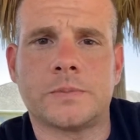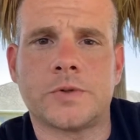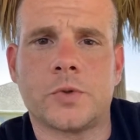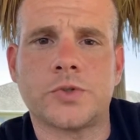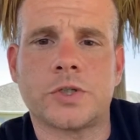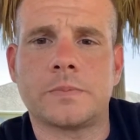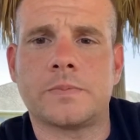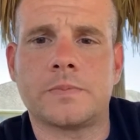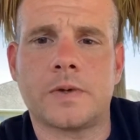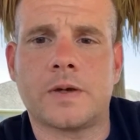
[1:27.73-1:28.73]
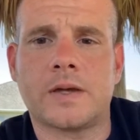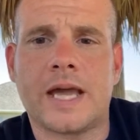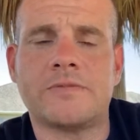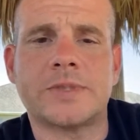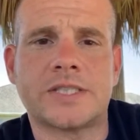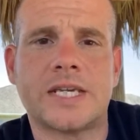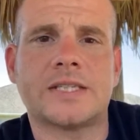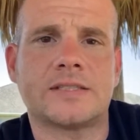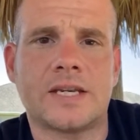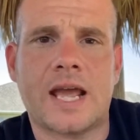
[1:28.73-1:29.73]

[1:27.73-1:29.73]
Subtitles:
you're always going to have mistakes that